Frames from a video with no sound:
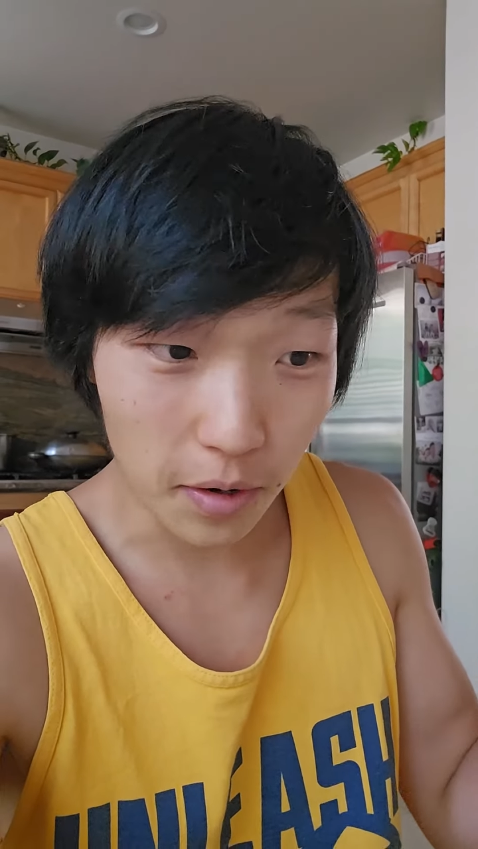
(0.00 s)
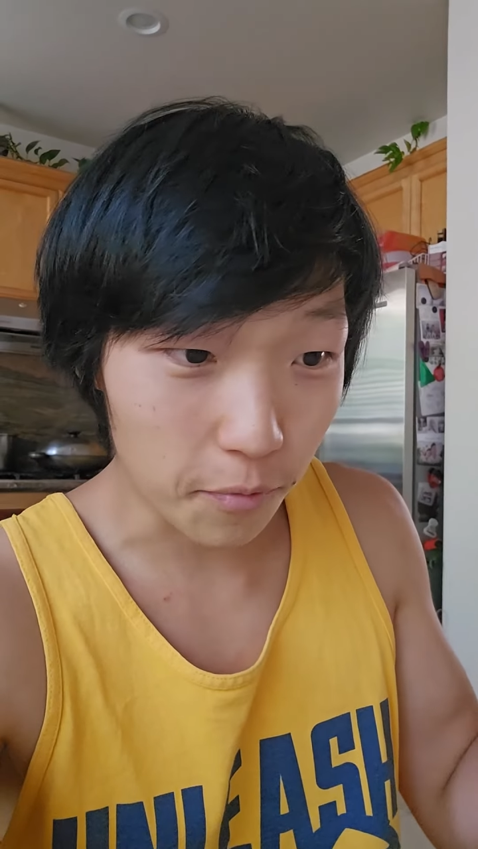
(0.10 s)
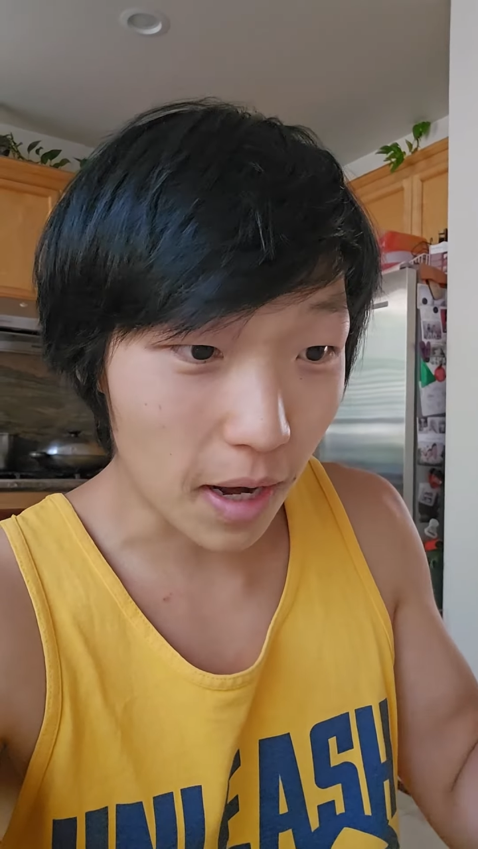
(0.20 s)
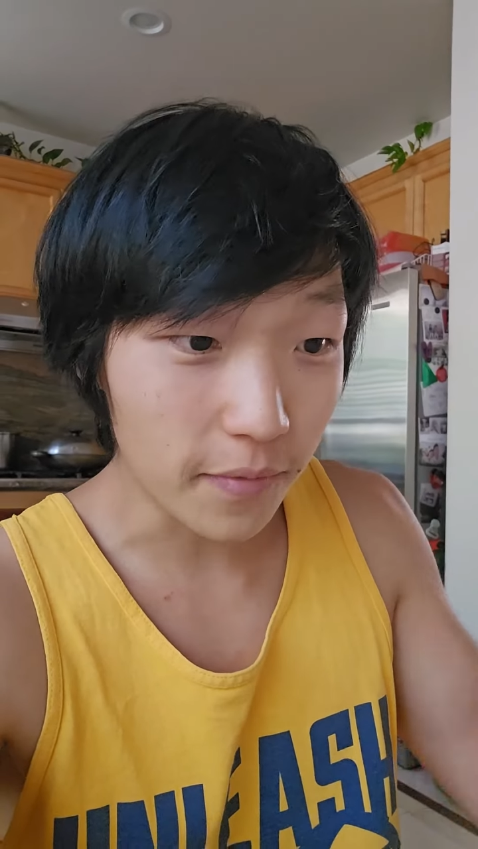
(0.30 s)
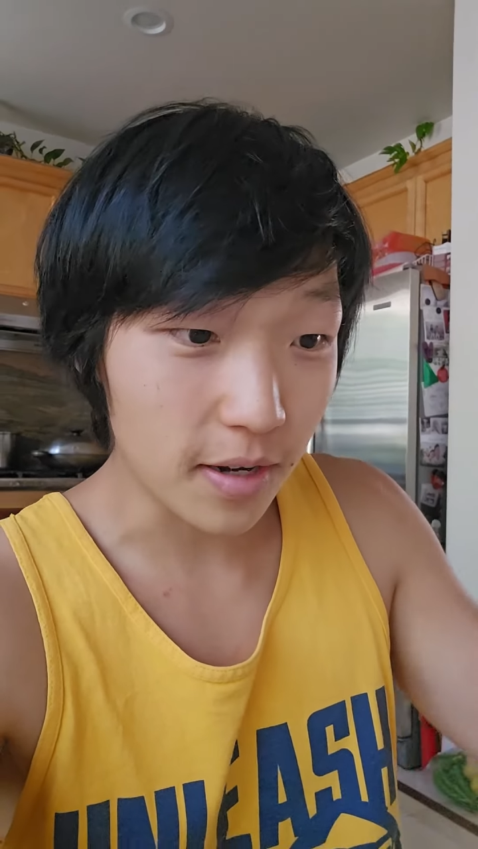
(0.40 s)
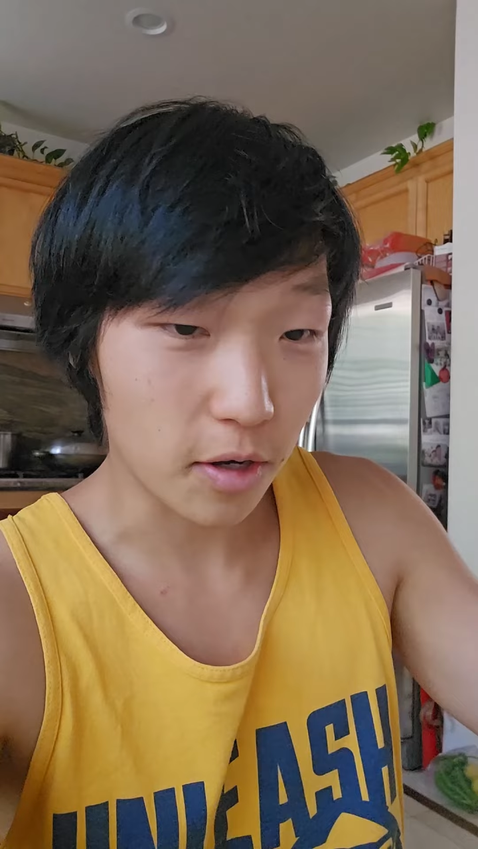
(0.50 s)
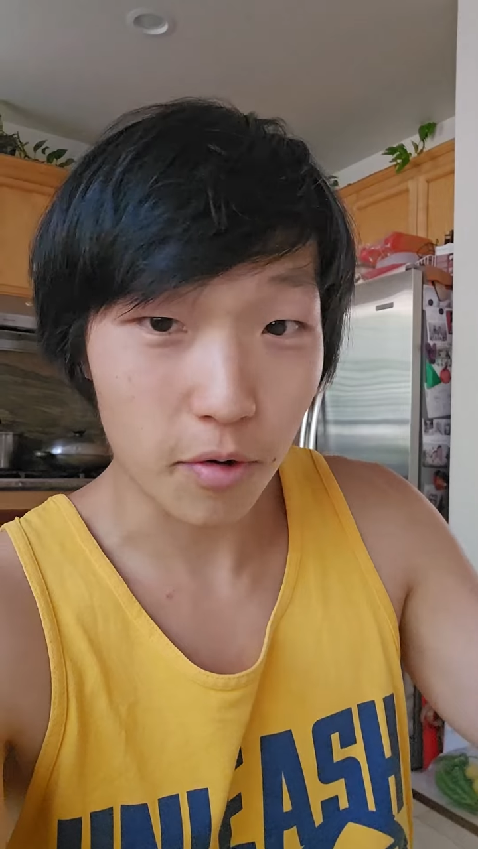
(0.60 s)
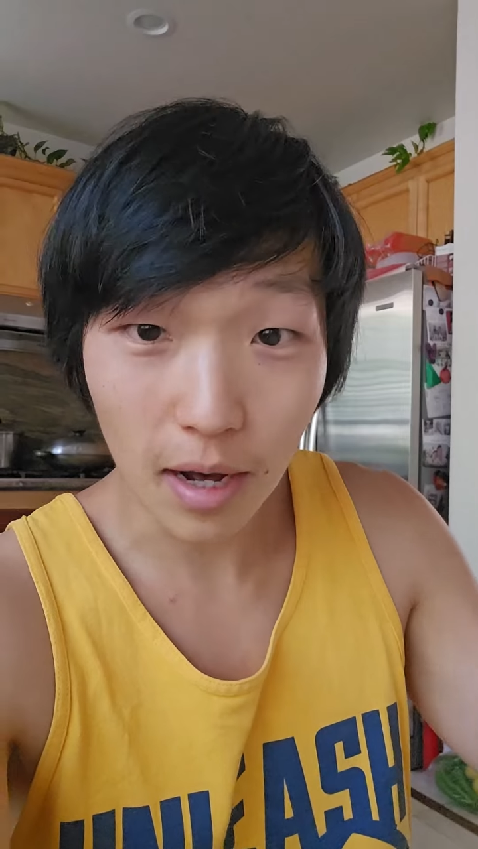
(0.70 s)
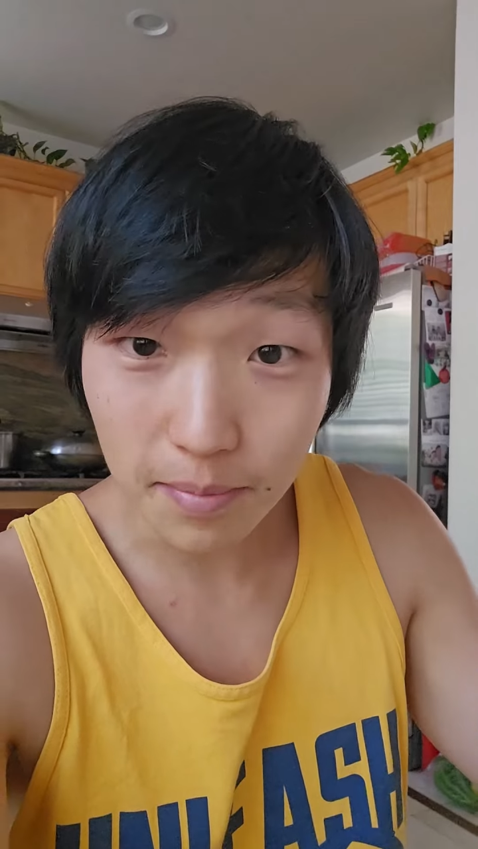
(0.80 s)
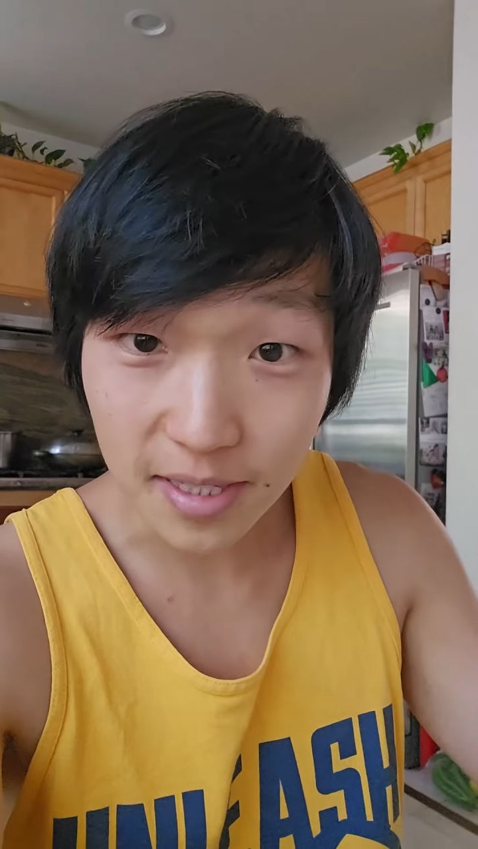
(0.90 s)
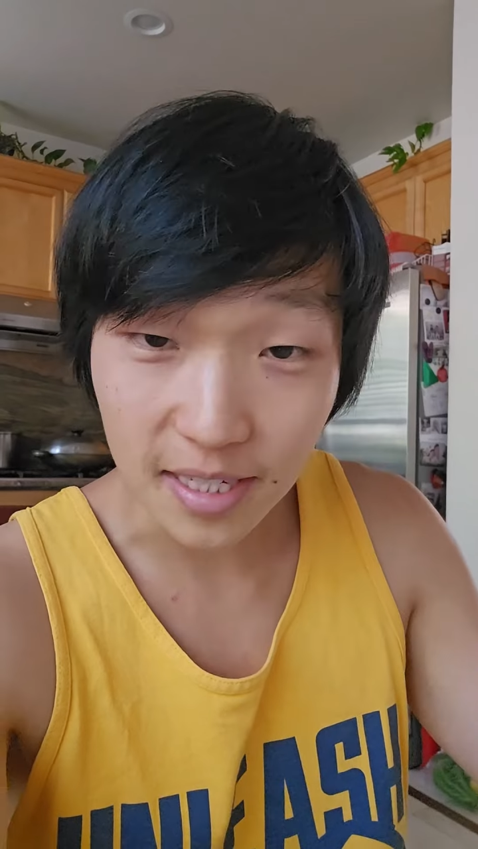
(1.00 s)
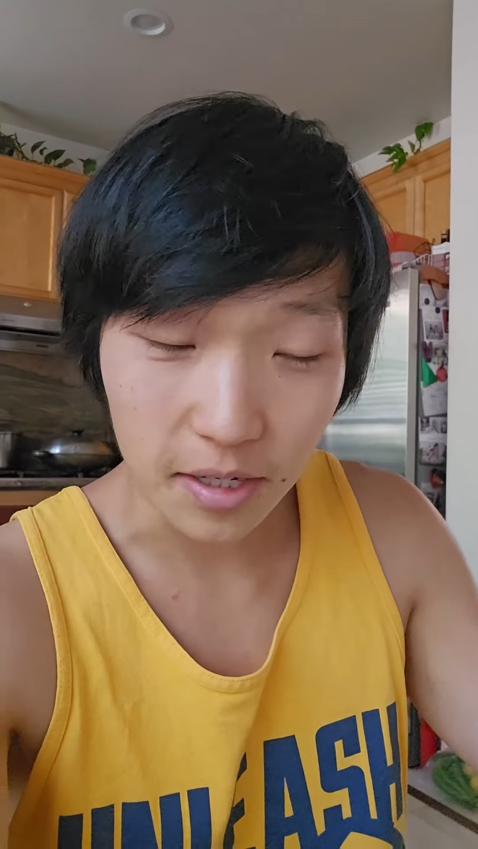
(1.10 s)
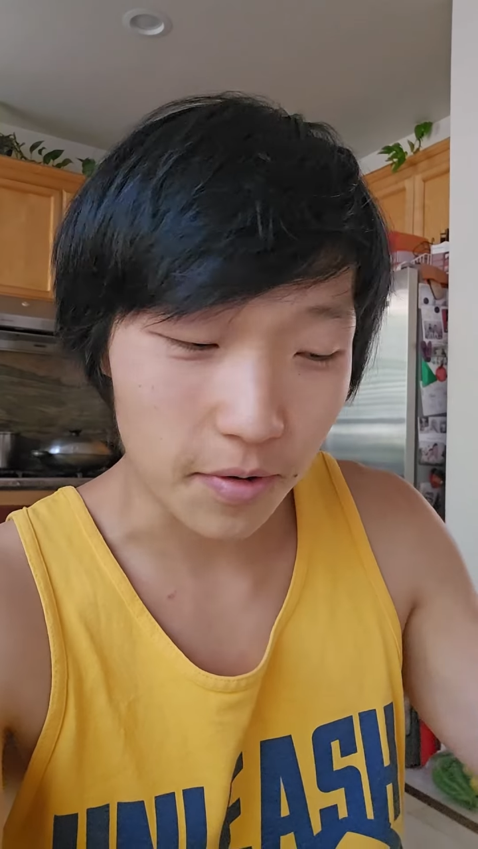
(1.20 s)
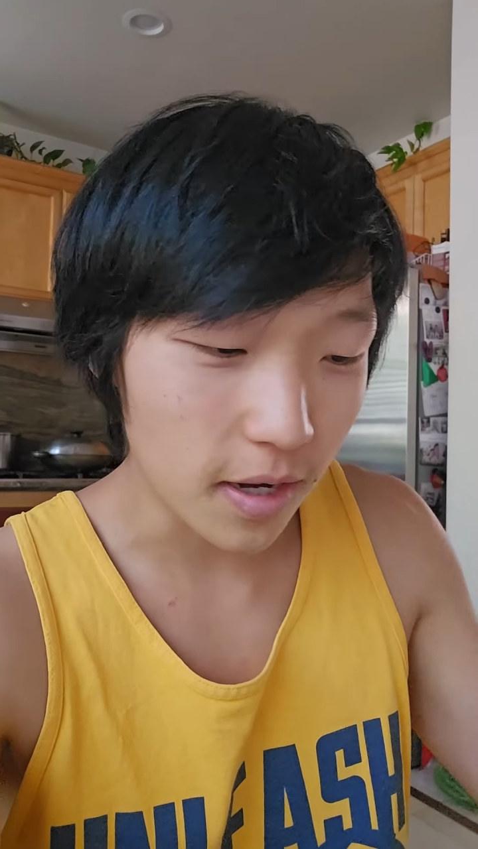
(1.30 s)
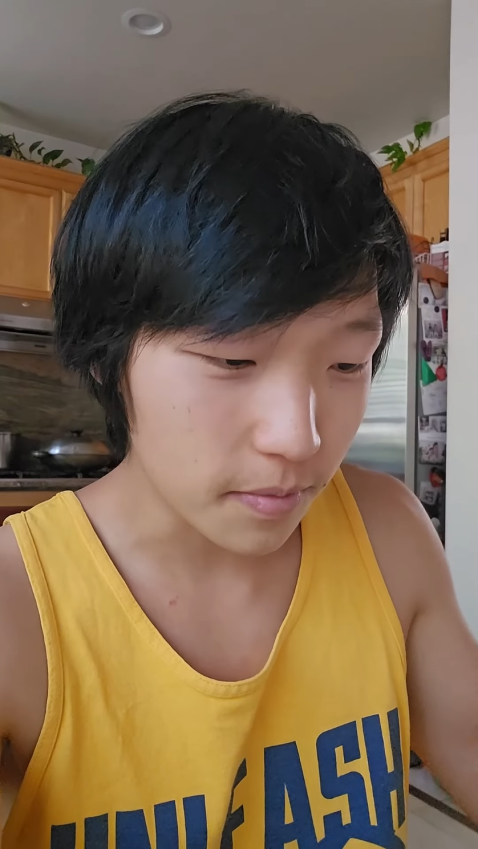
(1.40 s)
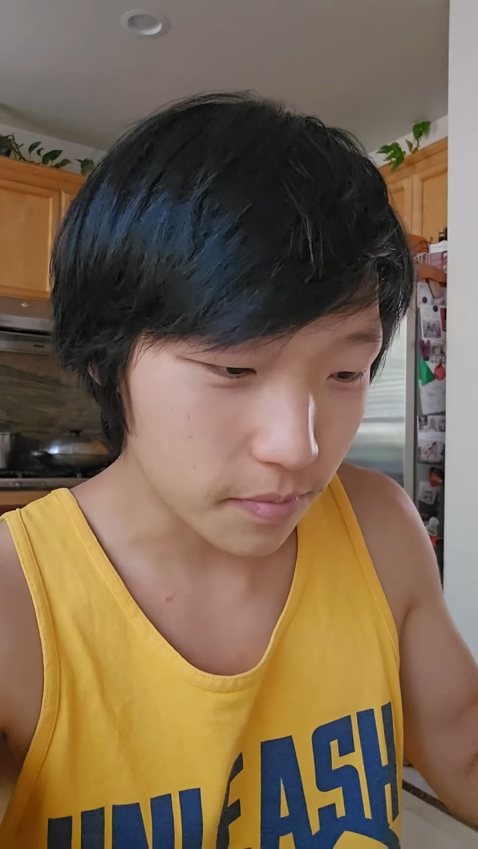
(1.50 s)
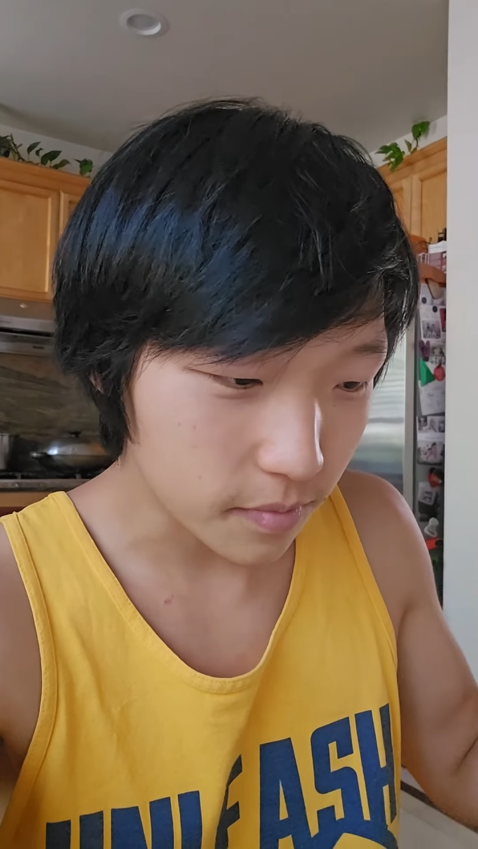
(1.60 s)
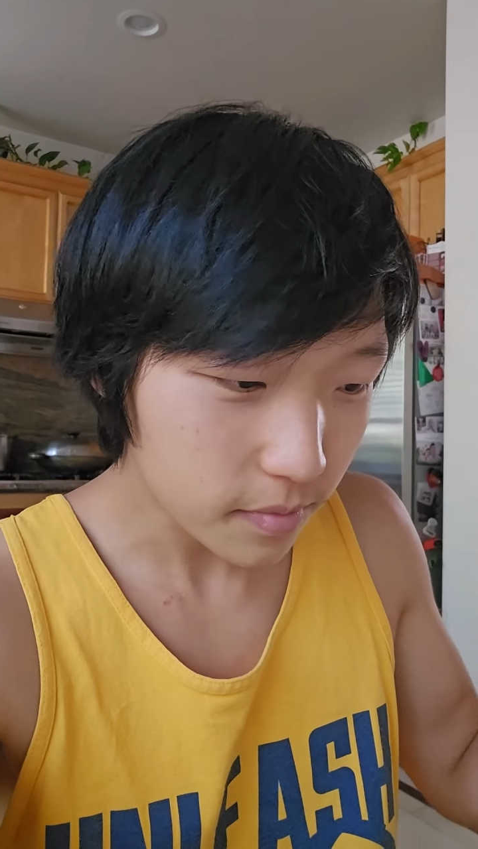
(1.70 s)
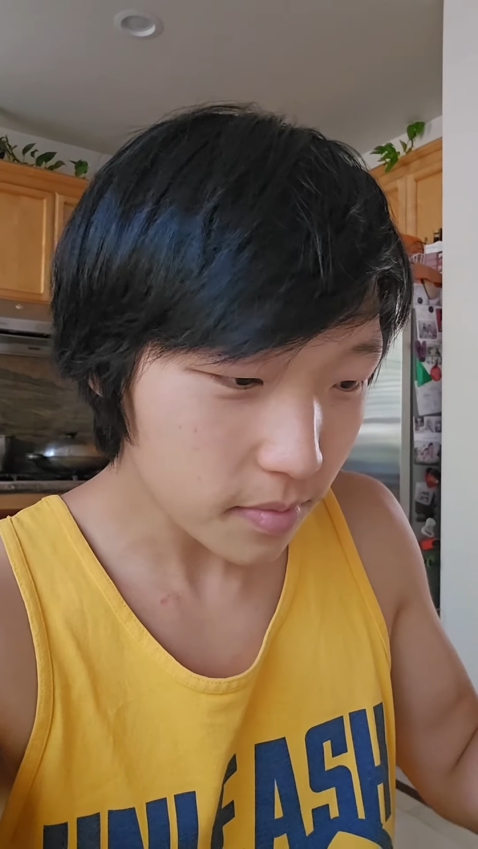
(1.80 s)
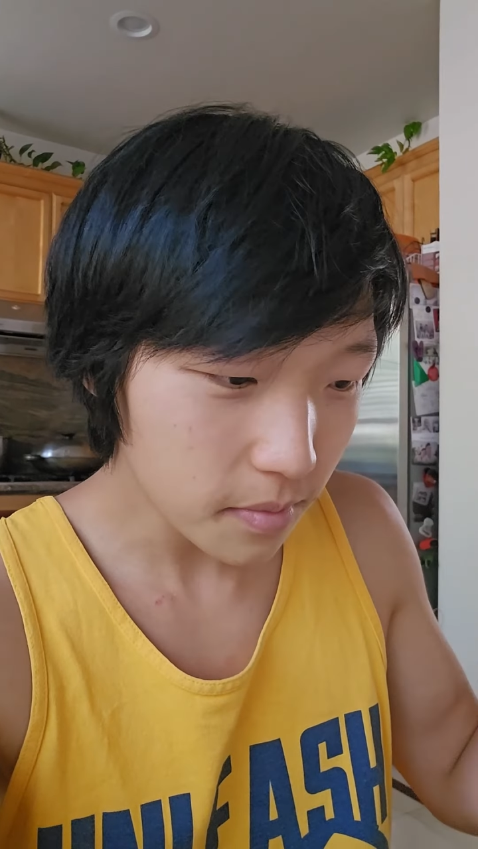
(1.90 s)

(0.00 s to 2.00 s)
arrived at a crime scene, right,